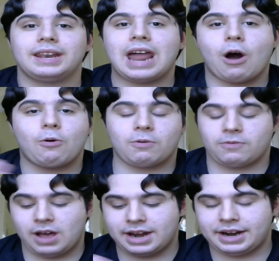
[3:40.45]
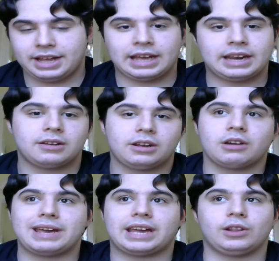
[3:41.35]
Now, editing it
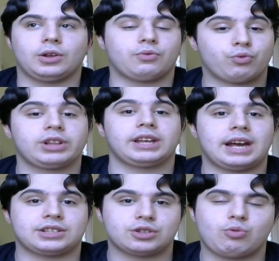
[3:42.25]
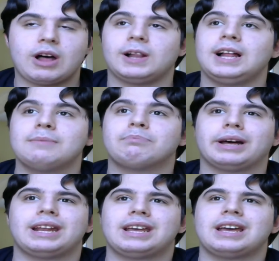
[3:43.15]
can make it look really nice as well,
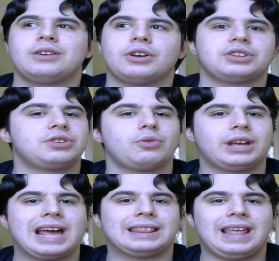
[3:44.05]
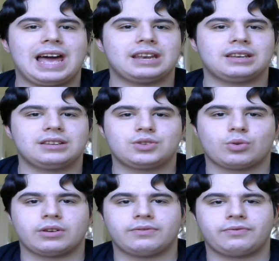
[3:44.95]
but you just don't get that
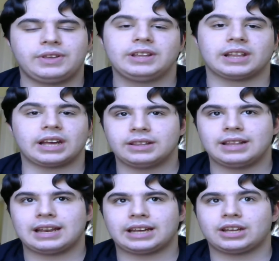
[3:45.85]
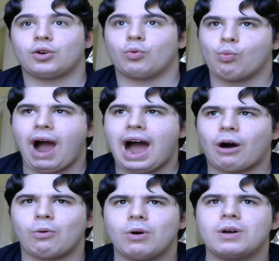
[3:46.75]
sort of feeling that, like, you know,
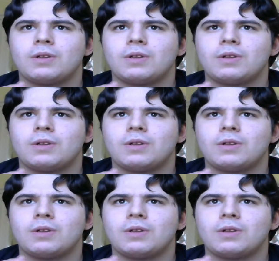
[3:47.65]
wow,